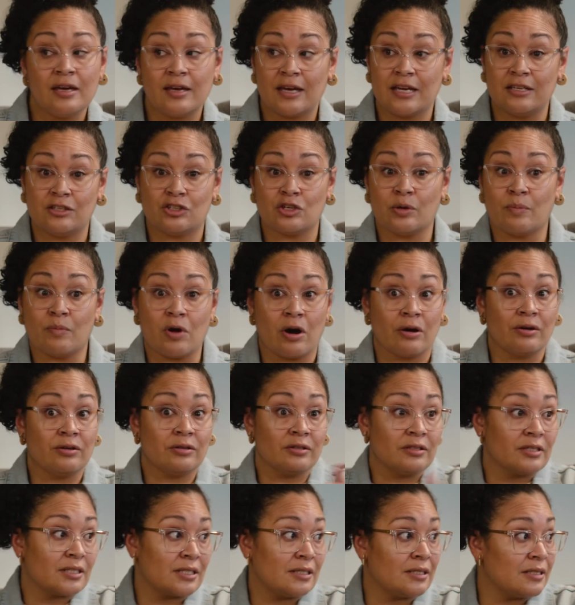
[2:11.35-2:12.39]
And tomorrow
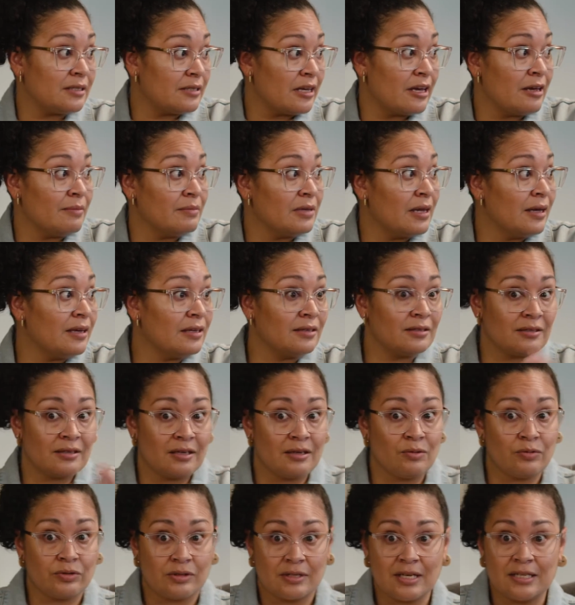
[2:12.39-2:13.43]
looks the same like
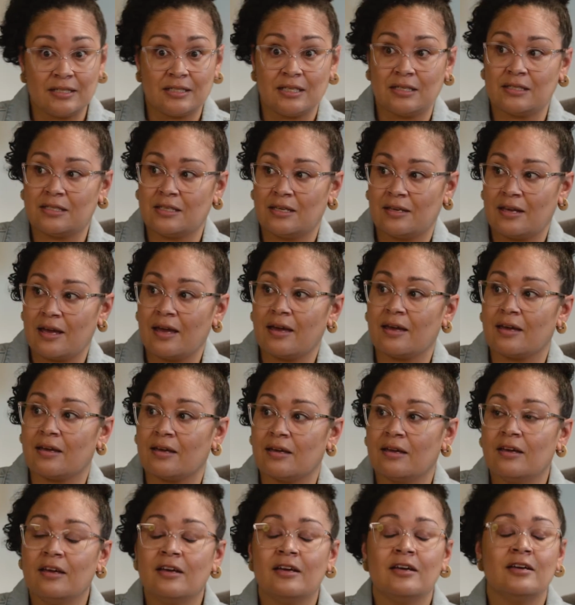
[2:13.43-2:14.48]
it did
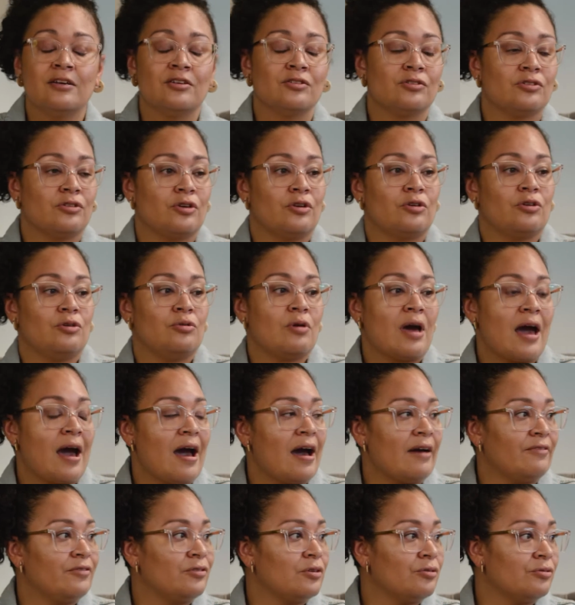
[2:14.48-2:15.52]
today. Mm-hmm. So you
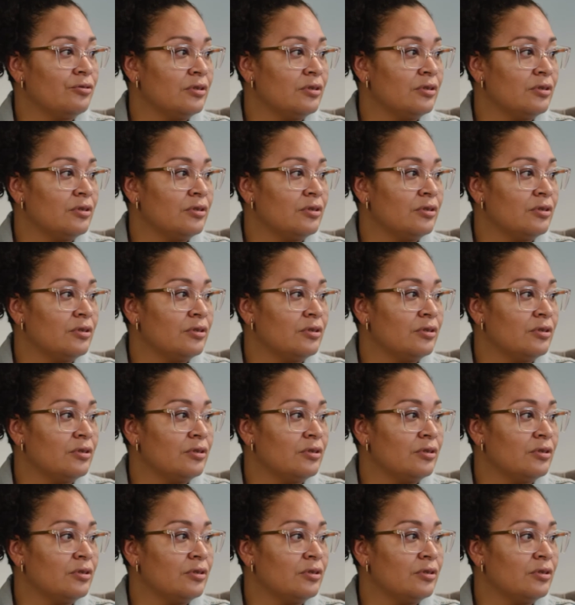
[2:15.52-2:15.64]
have to